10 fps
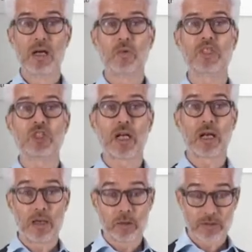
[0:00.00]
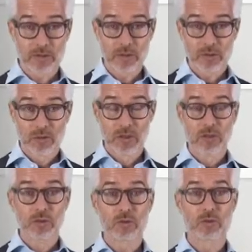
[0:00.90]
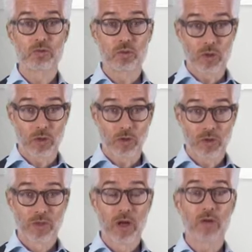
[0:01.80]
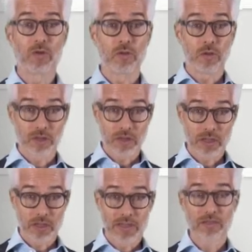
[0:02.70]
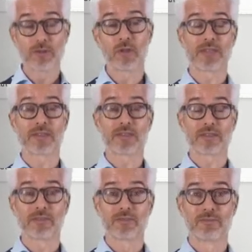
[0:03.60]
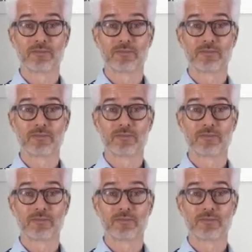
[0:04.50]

which allows you to draw logical inferences.